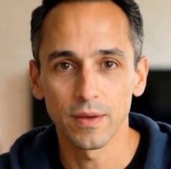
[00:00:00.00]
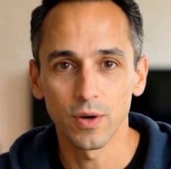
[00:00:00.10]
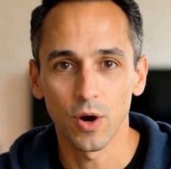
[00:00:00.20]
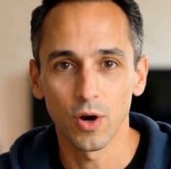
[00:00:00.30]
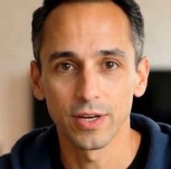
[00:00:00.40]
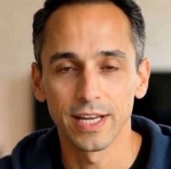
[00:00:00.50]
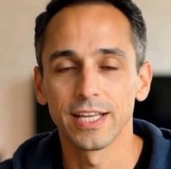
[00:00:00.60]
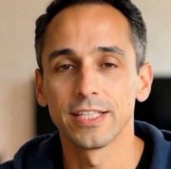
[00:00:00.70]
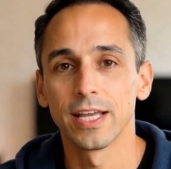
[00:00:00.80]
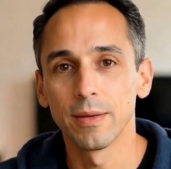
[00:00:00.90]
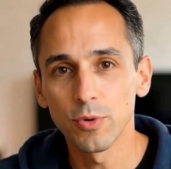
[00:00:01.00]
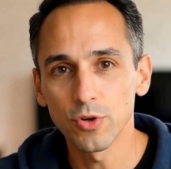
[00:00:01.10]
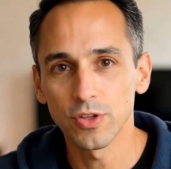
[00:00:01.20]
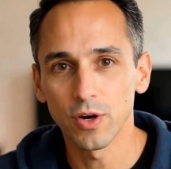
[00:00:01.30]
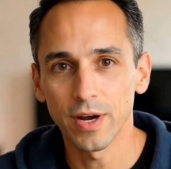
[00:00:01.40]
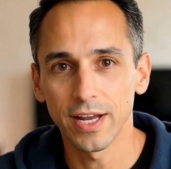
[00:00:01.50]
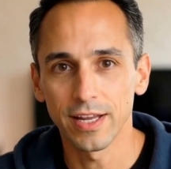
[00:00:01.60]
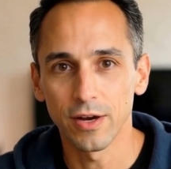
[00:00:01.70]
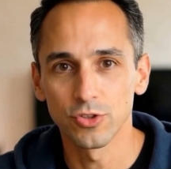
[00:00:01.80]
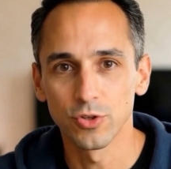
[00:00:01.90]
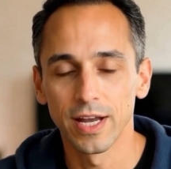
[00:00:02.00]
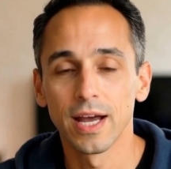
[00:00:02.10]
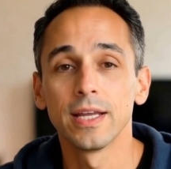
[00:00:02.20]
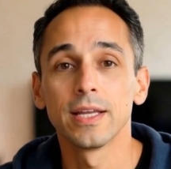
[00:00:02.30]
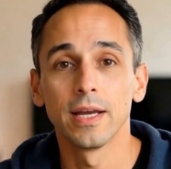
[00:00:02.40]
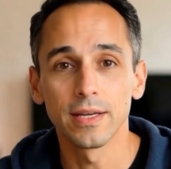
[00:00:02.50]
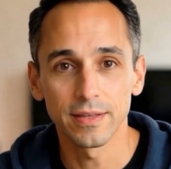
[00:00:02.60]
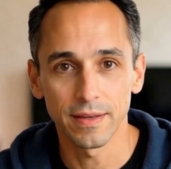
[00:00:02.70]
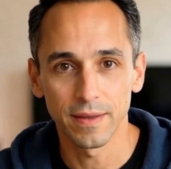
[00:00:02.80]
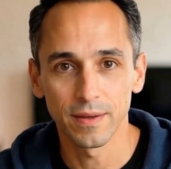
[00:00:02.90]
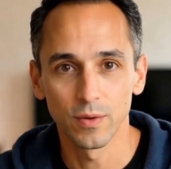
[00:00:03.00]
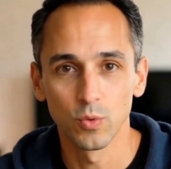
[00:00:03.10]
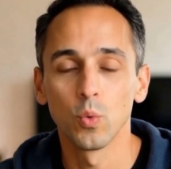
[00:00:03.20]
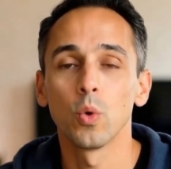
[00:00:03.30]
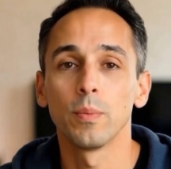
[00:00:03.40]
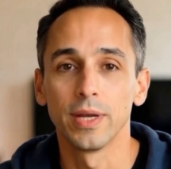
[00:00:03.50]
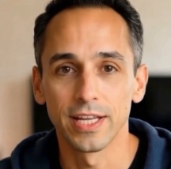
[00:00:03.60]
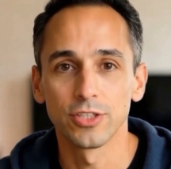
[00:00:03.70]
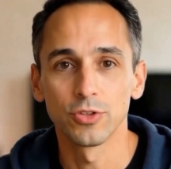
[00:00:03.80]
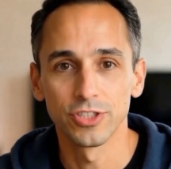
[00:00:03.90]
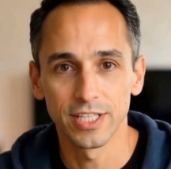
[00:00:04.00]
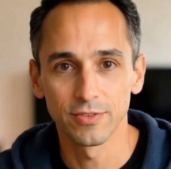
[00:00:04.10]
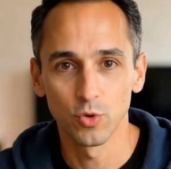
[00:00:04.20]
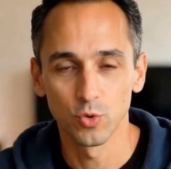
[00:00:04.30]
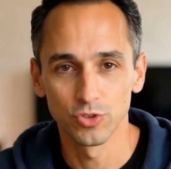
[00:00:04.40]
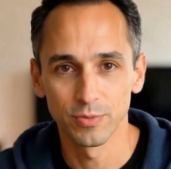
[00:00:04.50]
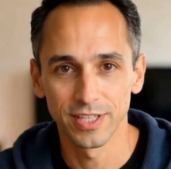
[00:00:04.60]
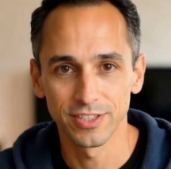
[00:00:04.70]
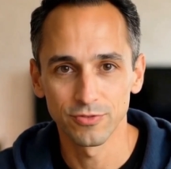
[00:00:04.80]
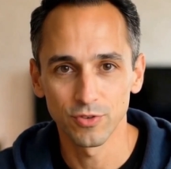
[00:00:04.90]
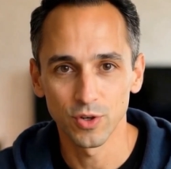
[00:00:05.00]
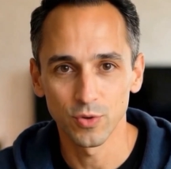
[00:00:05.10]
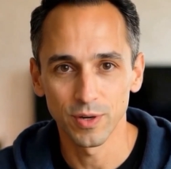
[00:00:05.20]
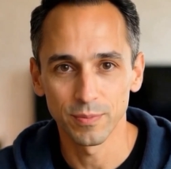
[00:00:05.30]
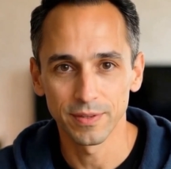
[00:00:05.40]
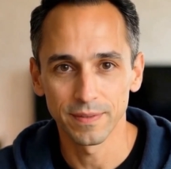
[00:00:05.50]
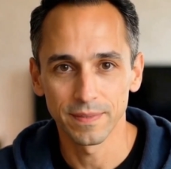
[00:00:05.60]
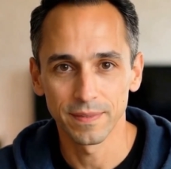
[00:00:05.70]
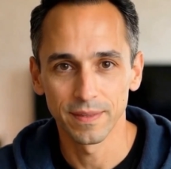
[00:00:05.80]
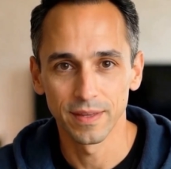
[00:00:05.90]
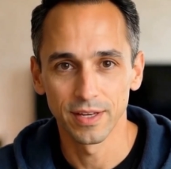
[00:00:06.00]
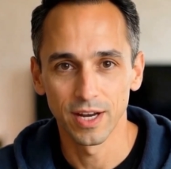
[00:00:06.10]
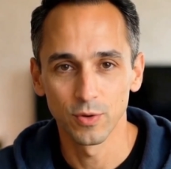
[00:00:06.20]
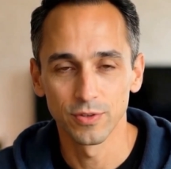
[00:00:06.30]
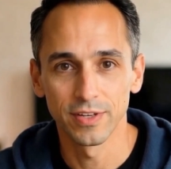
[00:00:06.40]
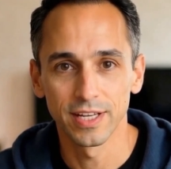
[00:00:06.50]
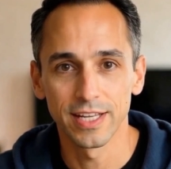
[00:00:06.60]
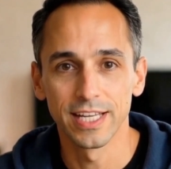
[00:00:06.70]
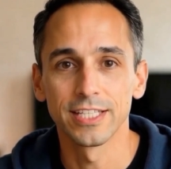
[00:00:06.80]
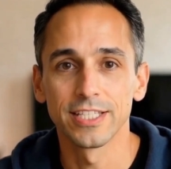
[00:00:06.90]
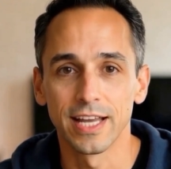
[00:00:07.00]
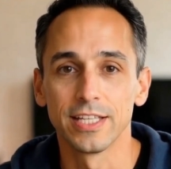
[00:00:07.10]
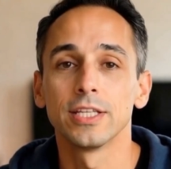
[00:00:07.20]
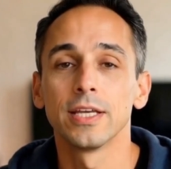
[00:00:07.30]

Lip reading: Hot leads get booked directly onto a calendar. Warm leads receive automated follow-up. Lower fit leads enter